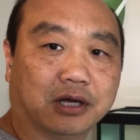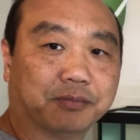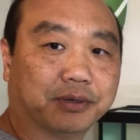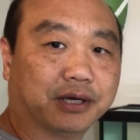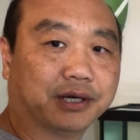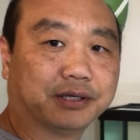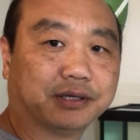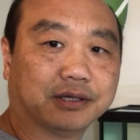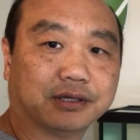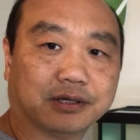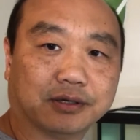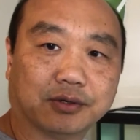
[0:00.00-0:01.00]
But
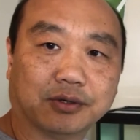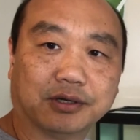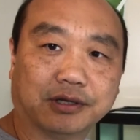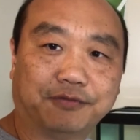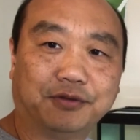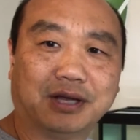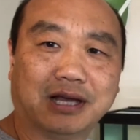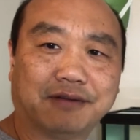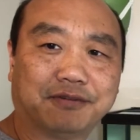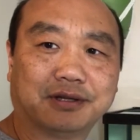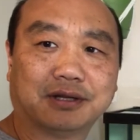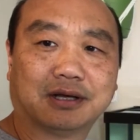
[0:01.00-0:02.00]
if you have
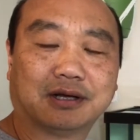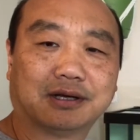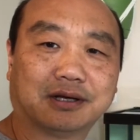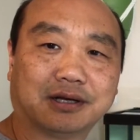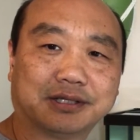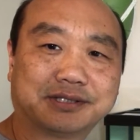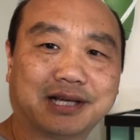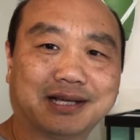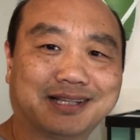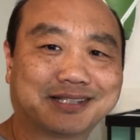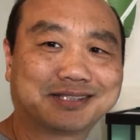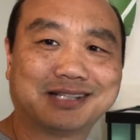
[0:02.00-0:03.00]
a tank
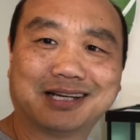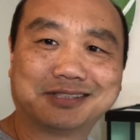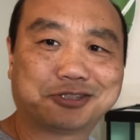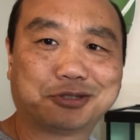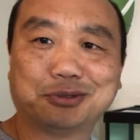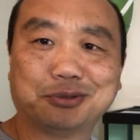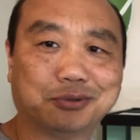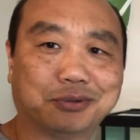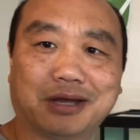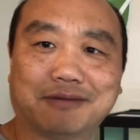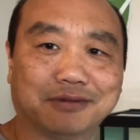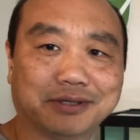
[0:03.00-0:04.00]
that's not too
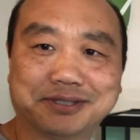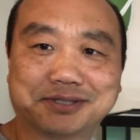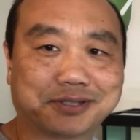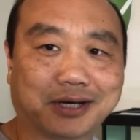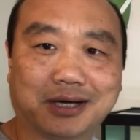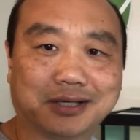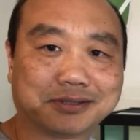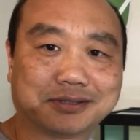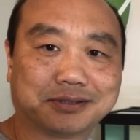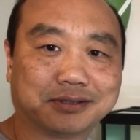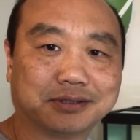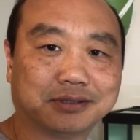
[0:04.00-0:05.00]
heavily stocked,
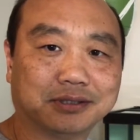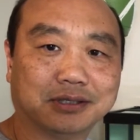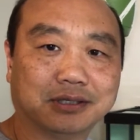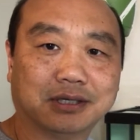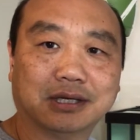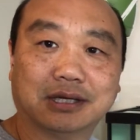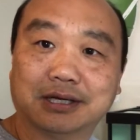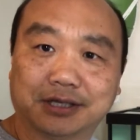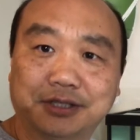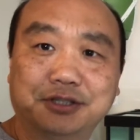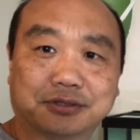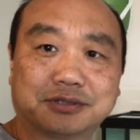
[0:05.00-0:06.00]

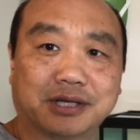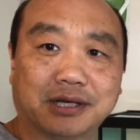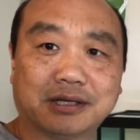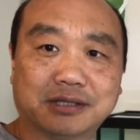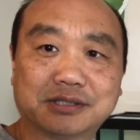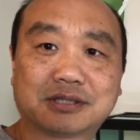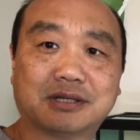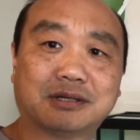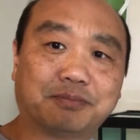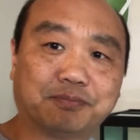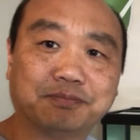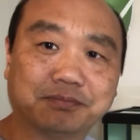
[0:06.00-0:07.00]
your tank is going to
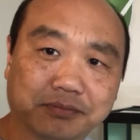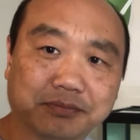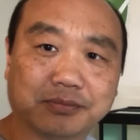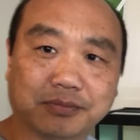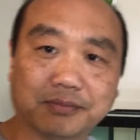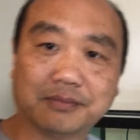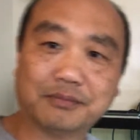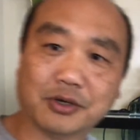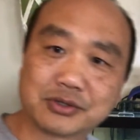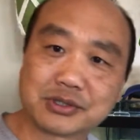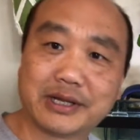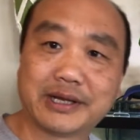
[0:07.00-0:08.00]

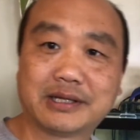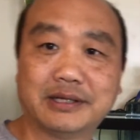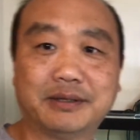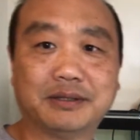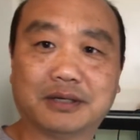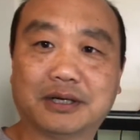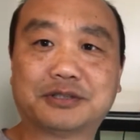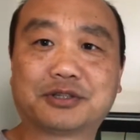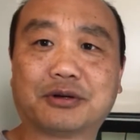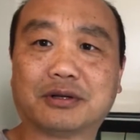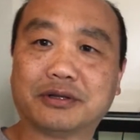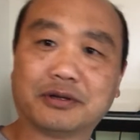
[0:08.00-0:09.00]
most likely
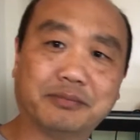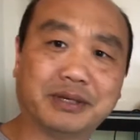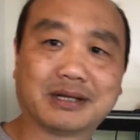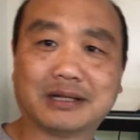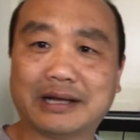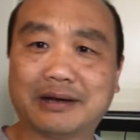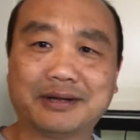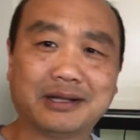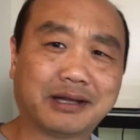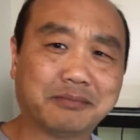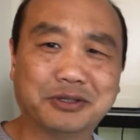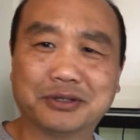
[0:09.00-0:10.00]
turn a little bit cloudy,
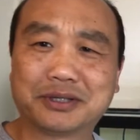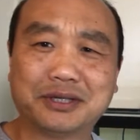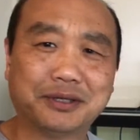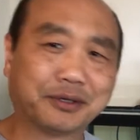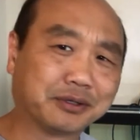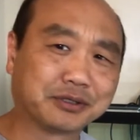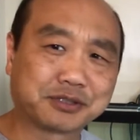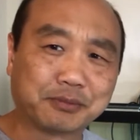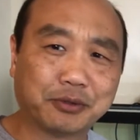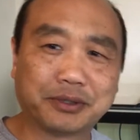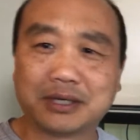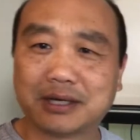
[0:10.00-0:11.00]
like milky or
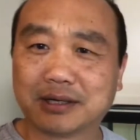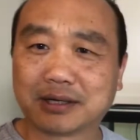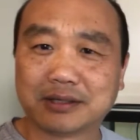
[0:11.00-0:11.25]
smoky, kind of